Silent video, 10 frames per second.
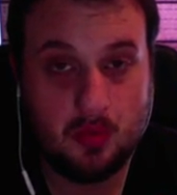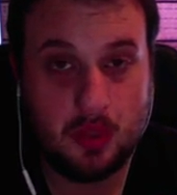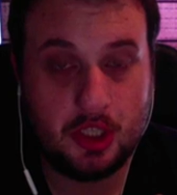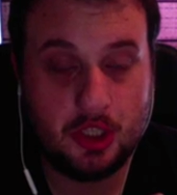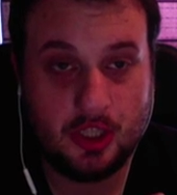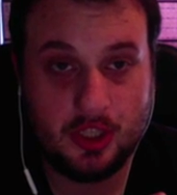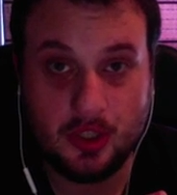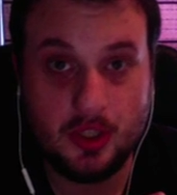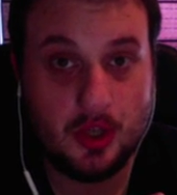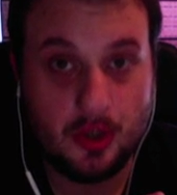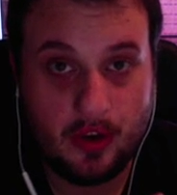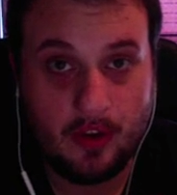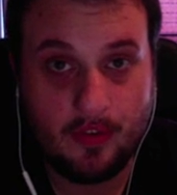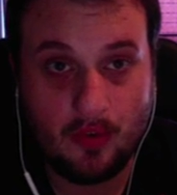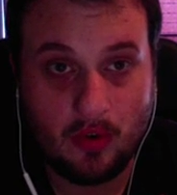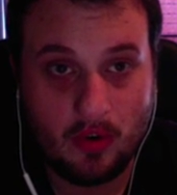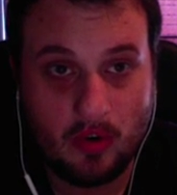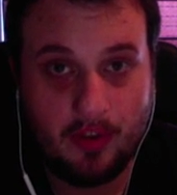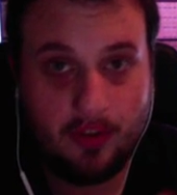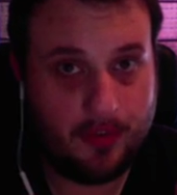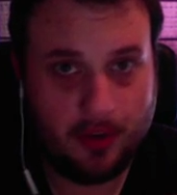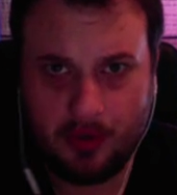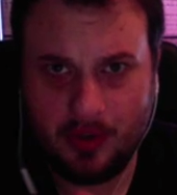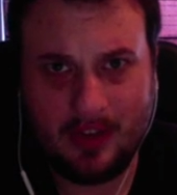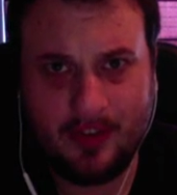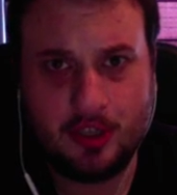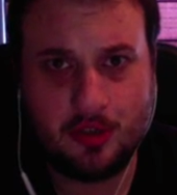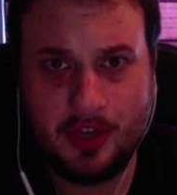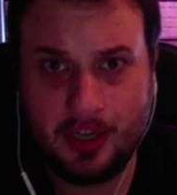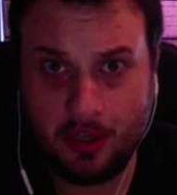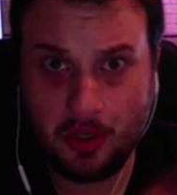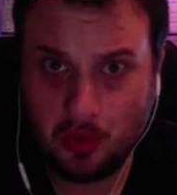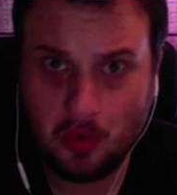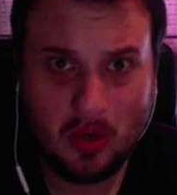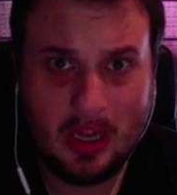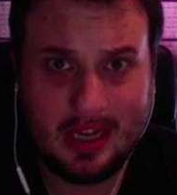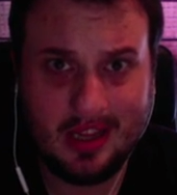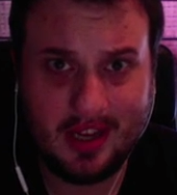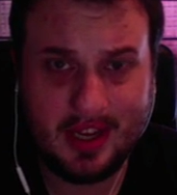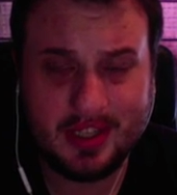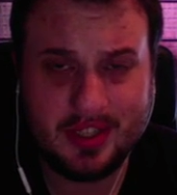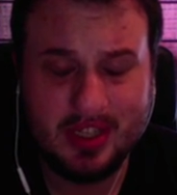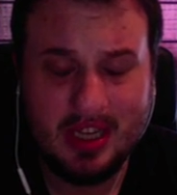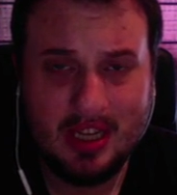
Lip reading: which is good for if you have integrated Google Analytics.